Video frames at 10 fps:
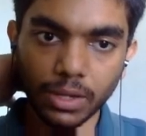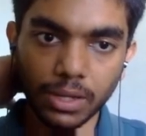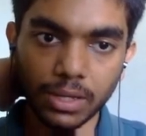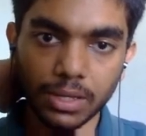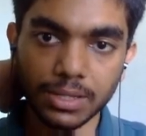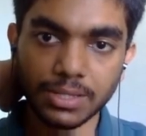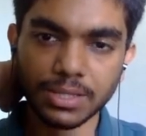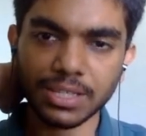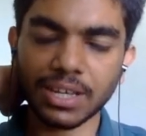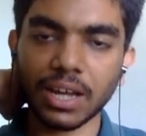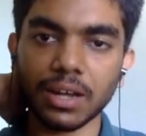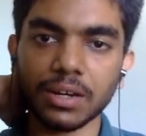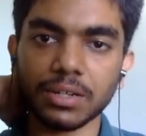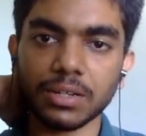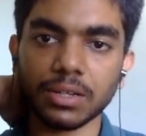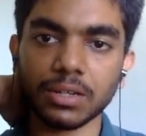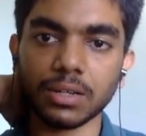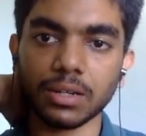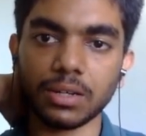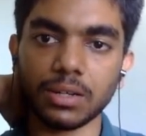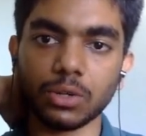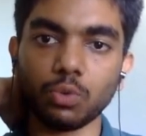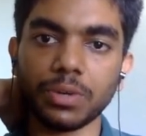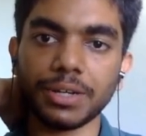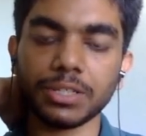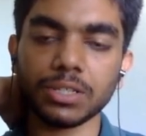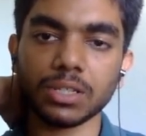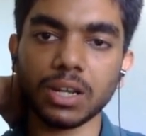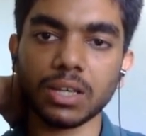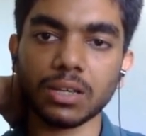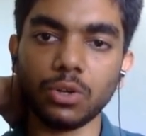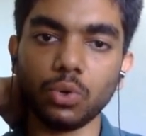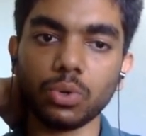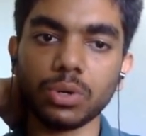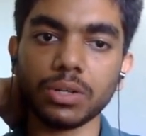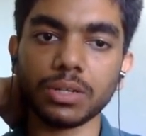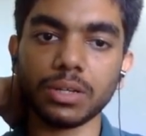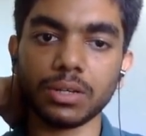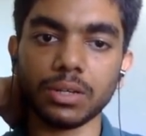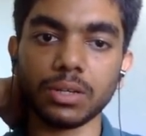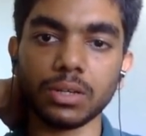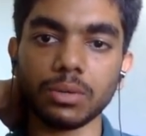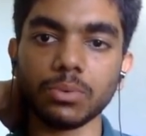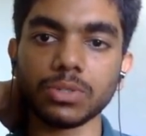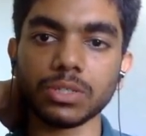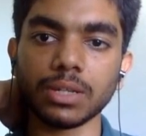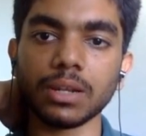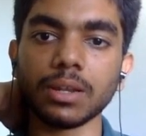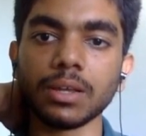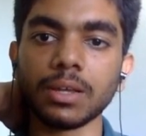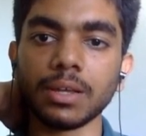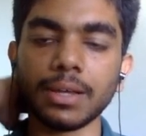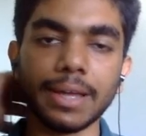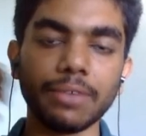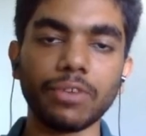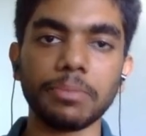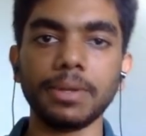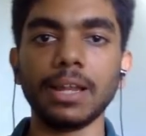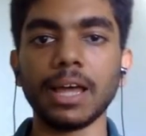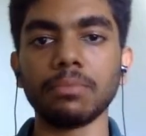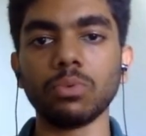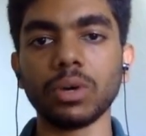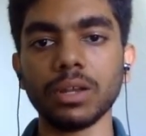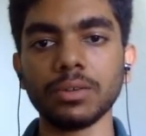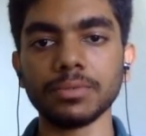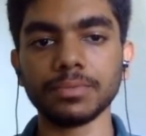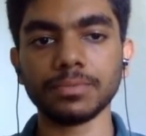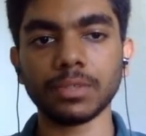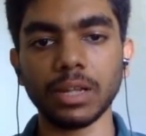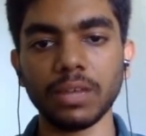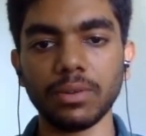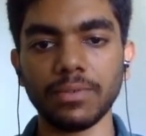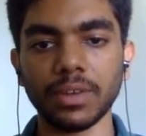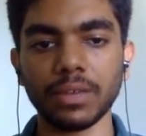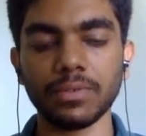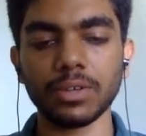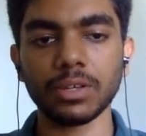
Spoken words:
This is the current Kubernetes node, which is in FIP Lab 1, level 5.